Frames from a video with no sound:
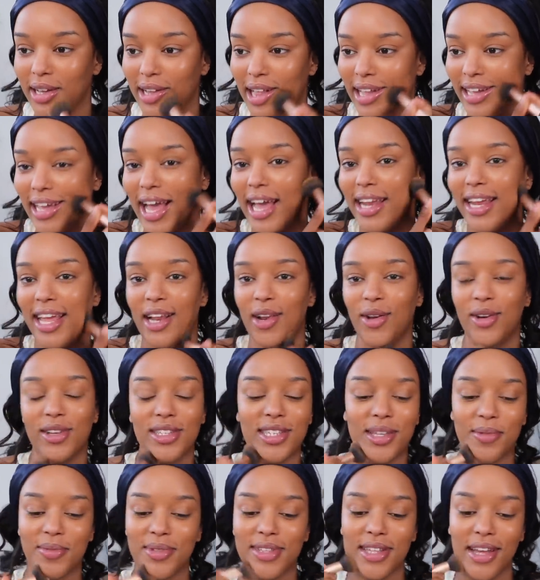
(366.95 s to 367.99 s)
Like Ade
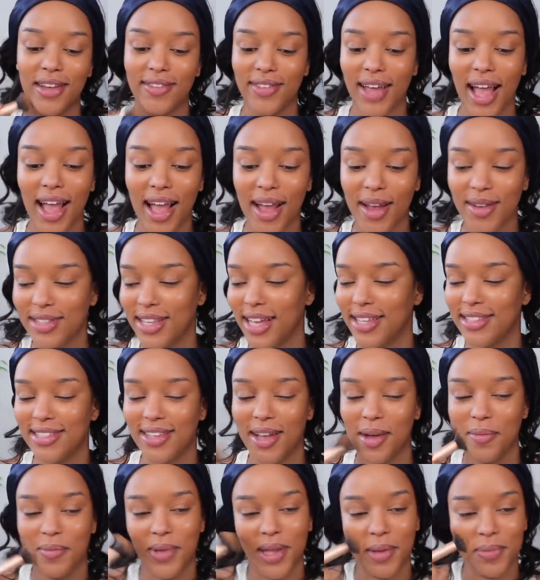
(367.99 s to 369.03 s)
locked himself out, had to
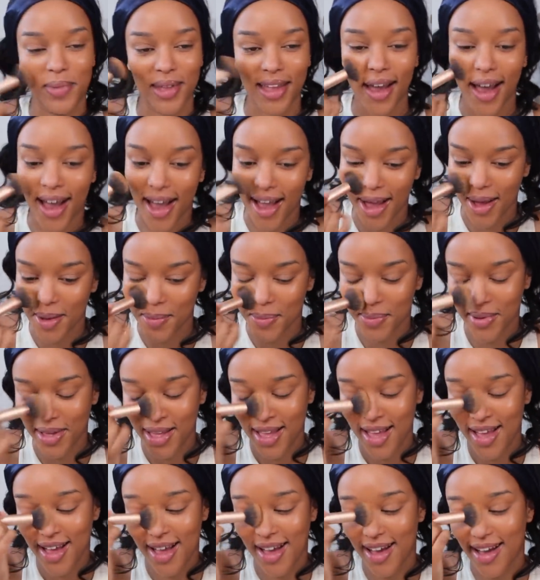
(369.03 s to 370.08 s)
come pick me up.
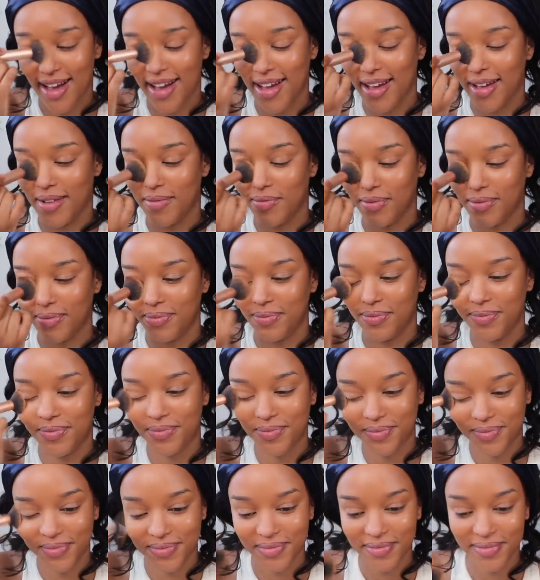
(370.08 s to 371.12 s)
Um,
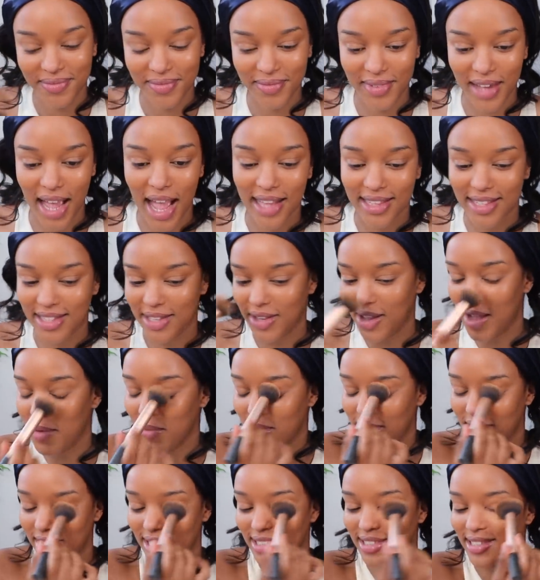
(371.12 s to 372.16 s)
I had to, I
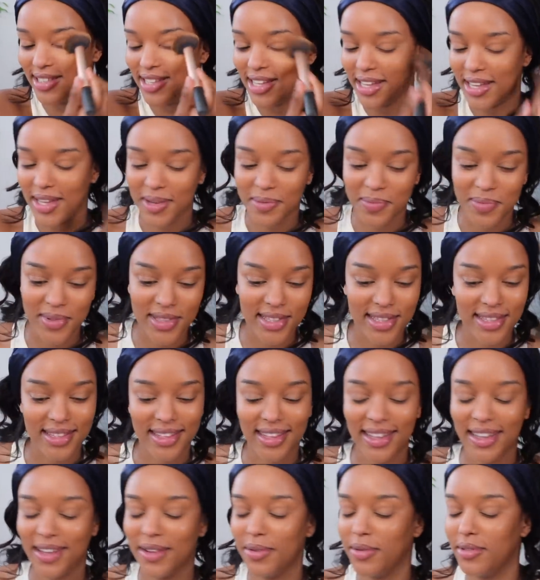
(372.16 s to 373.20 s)
went to Zibs.
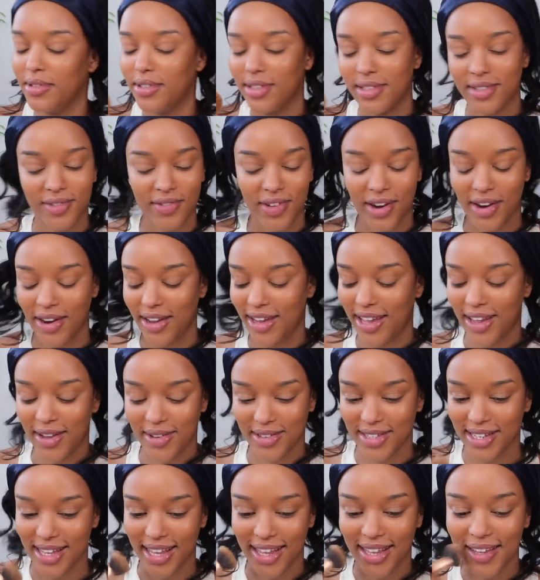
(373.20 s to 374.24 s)
It was just very
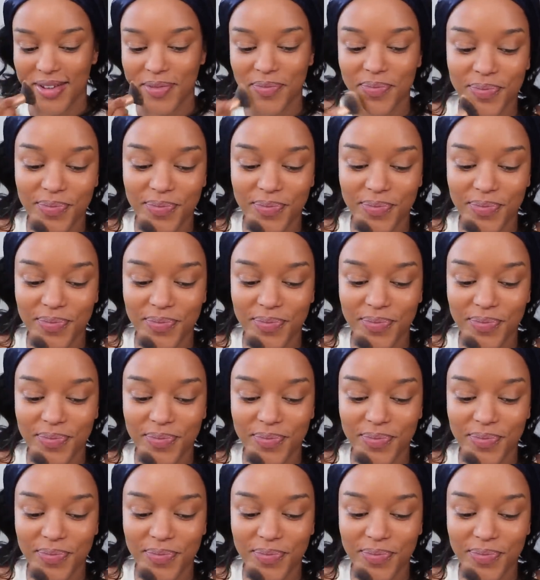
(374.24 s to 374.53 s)
chaotic.